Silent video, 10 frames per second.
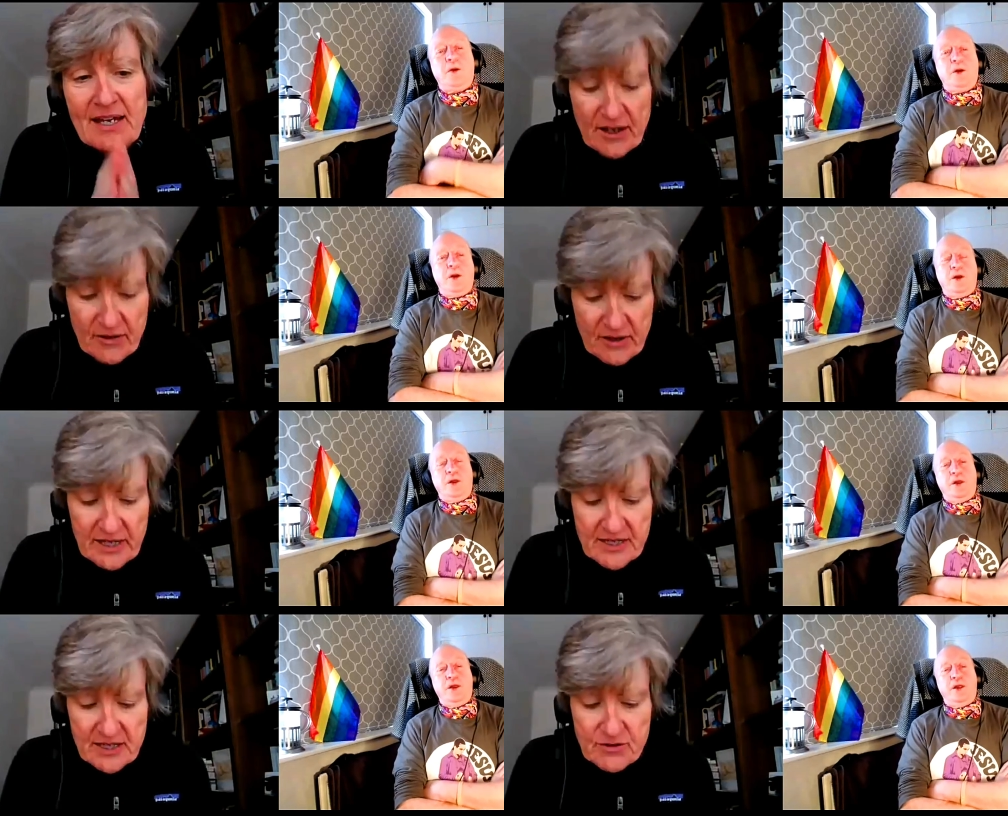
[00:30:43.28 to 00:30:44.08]
Speaker 1: uh, he
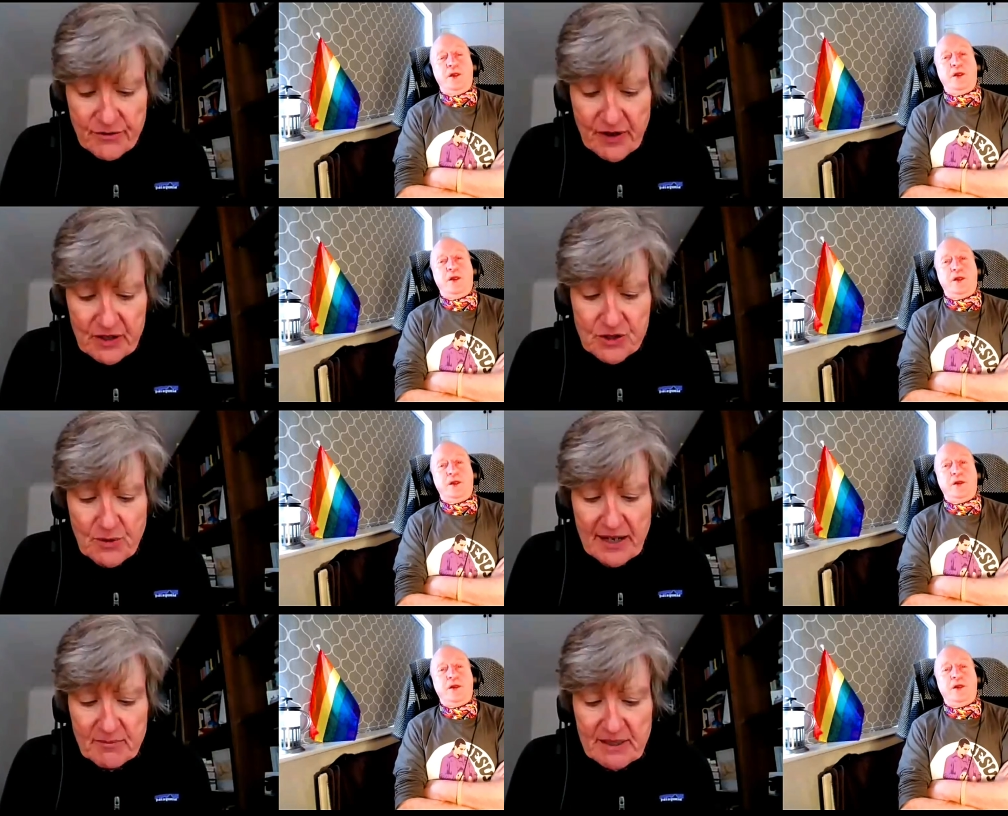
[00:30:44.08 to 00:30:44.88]
did refer to
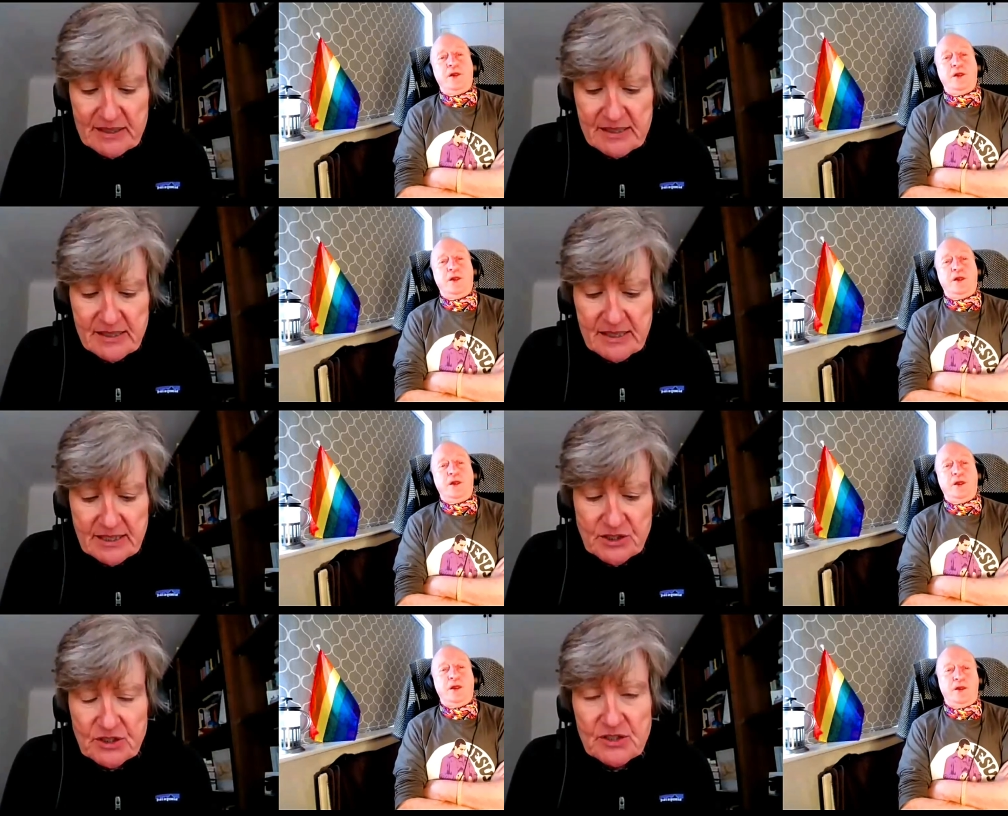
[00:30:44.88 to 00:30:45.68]
Edmund
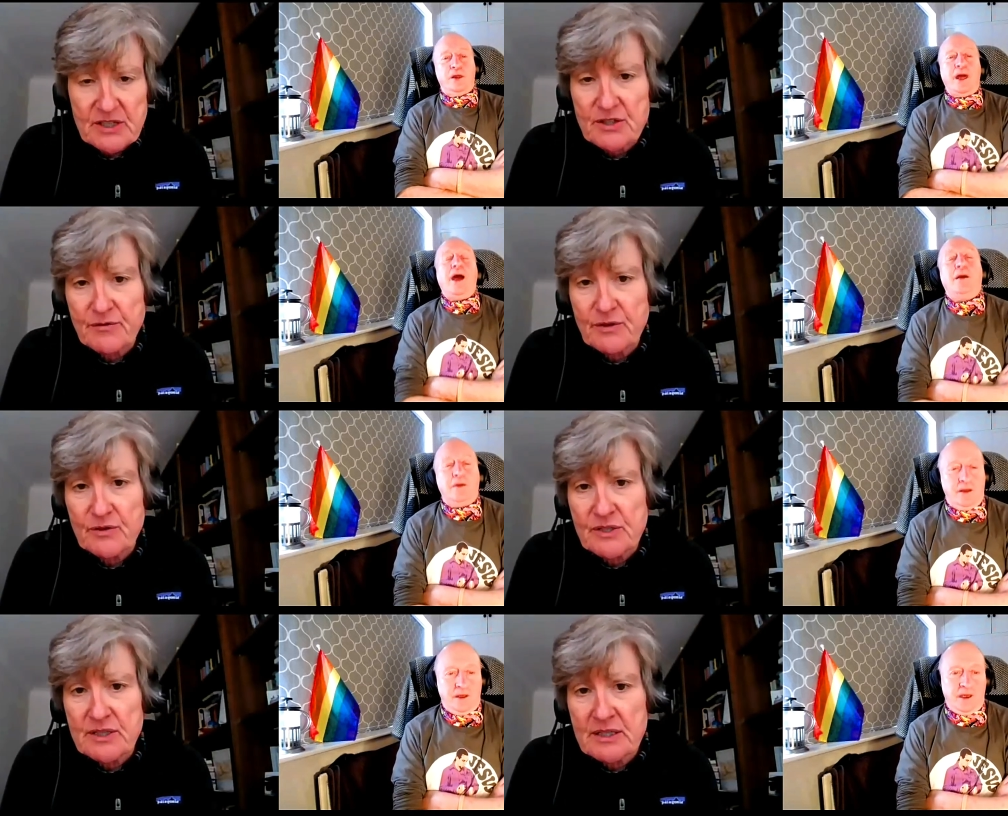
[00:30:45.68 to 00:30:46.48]
Lynch's interviews
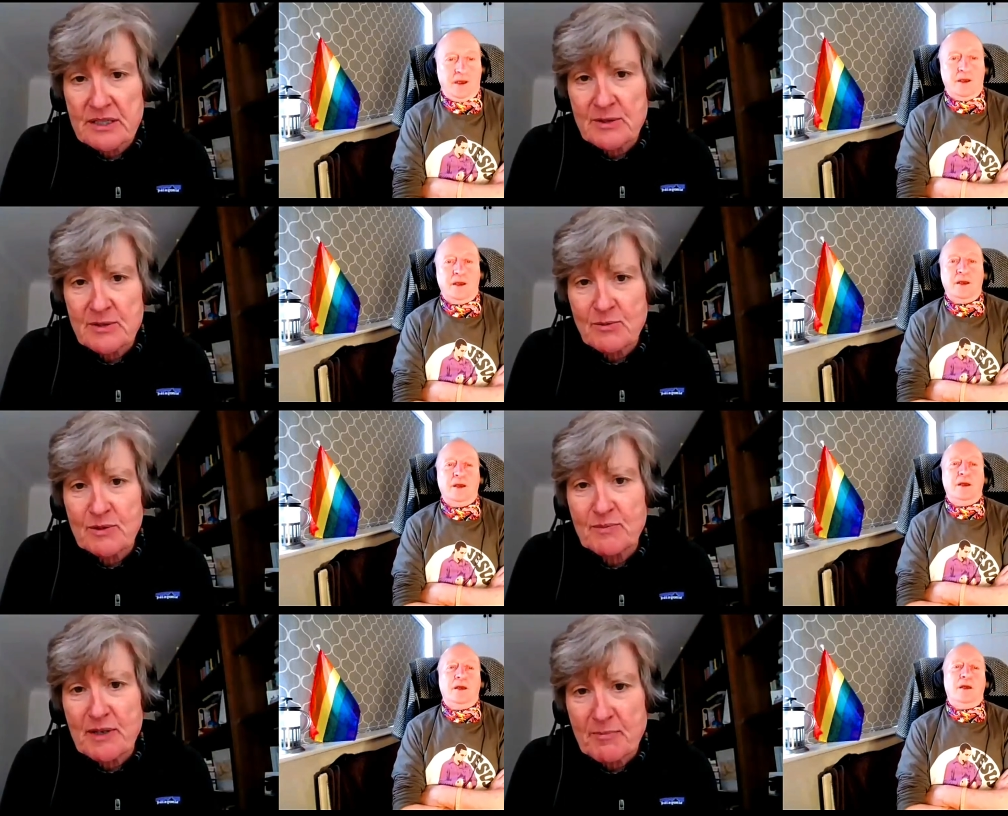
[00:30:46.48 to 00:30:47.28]
that he did
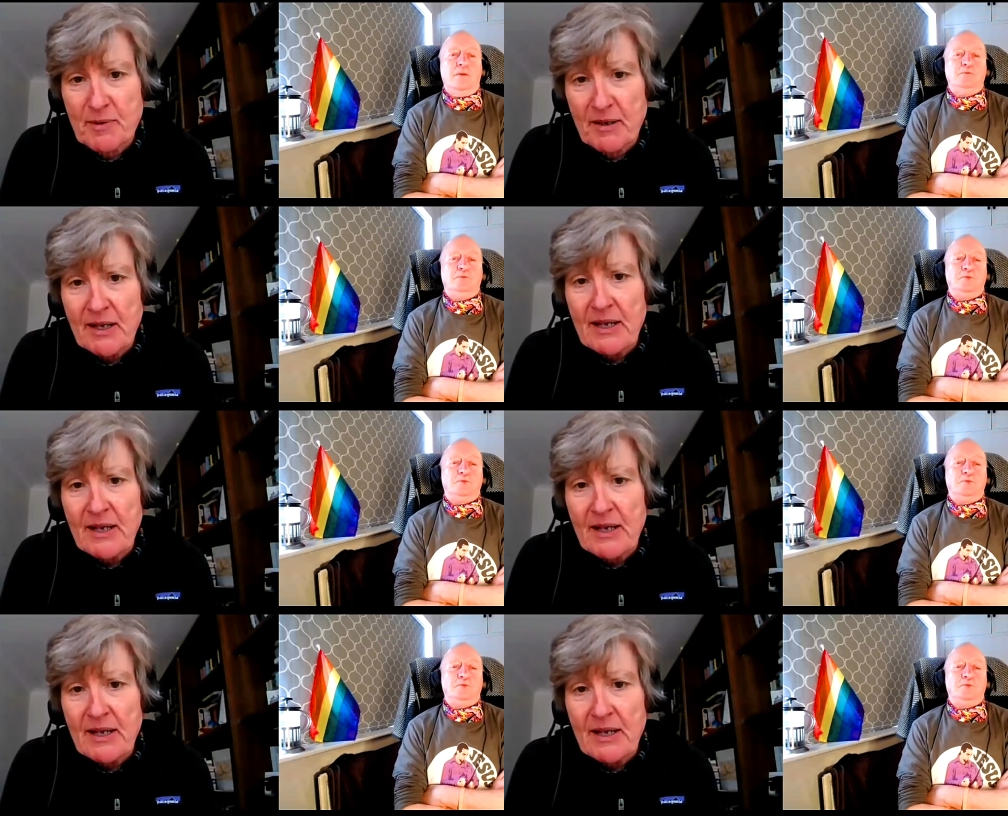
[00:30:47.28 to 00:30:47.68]
with people,